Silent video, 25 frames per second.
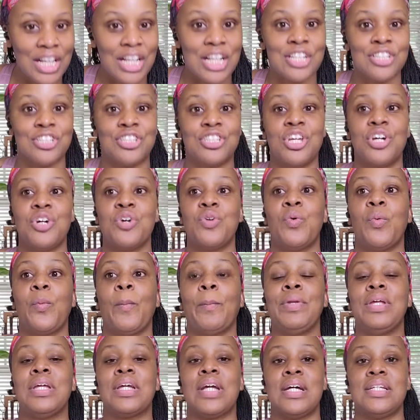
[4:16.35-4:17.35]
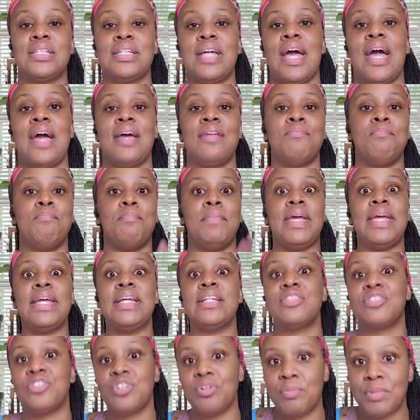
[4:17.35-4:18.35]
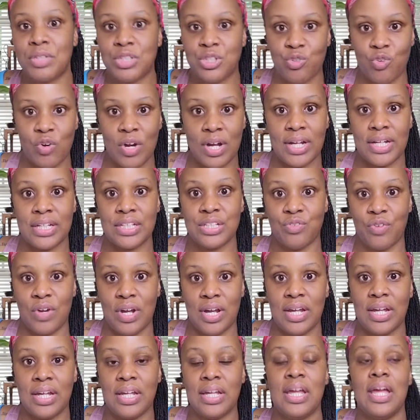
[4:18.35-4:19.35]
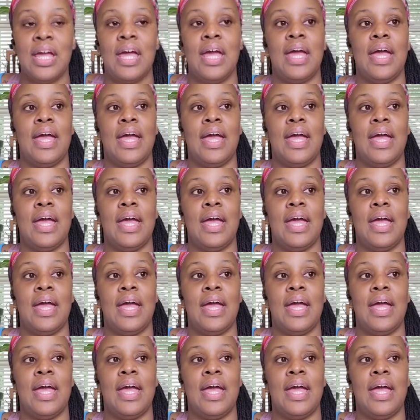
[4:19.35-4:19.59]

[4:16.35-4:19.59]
So because I had made so much rice, right,